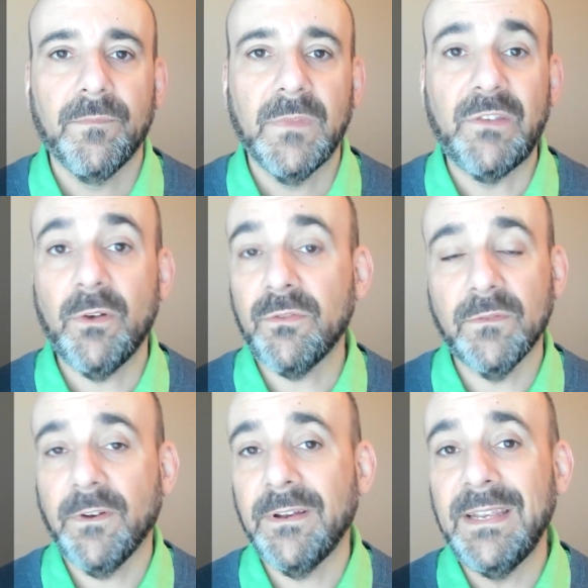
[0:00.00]
It's also
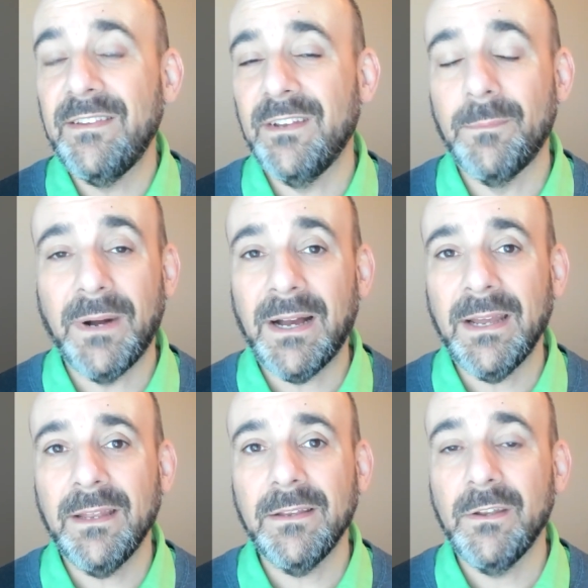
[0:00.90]
very easy to
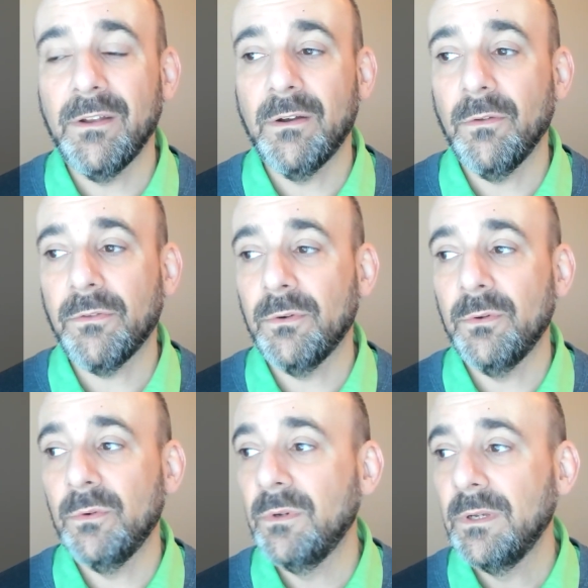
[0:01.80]
buy. You can go
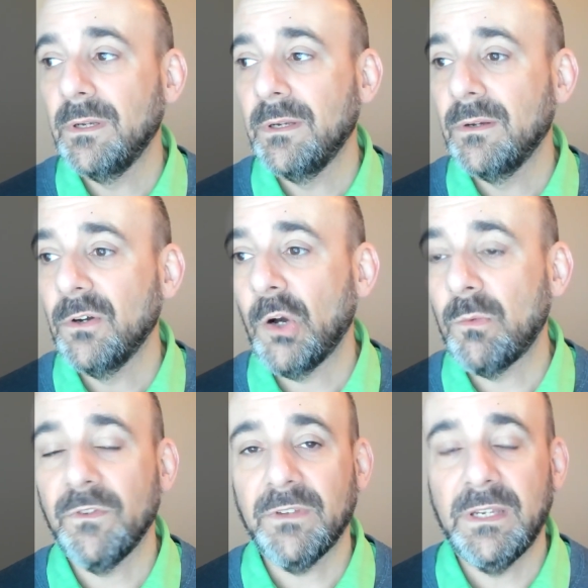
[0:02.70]
through
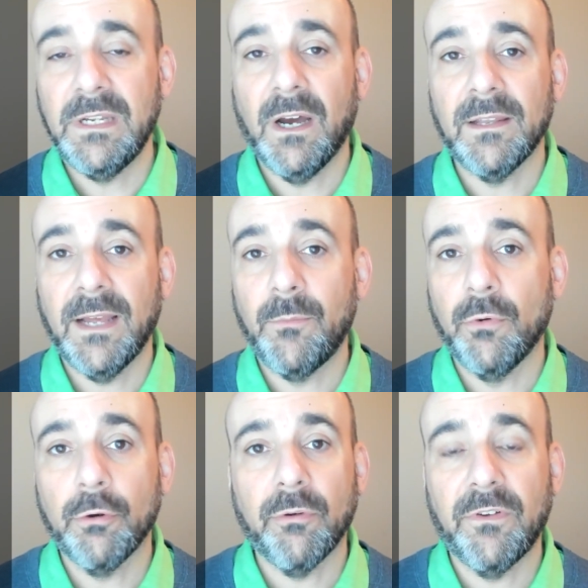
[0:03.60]
almost any online
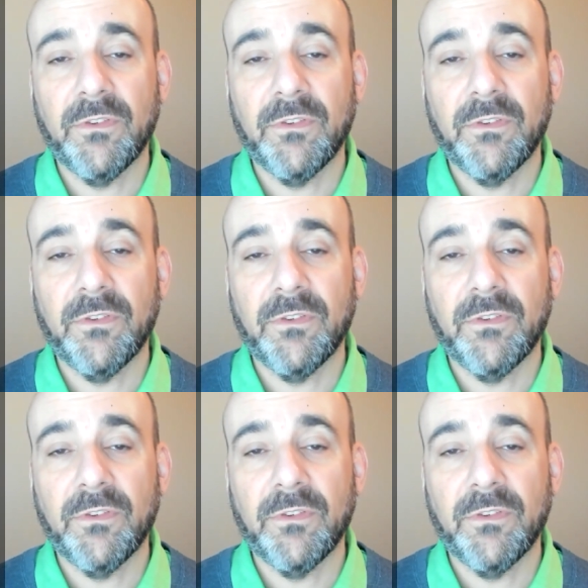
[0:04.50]
brokerage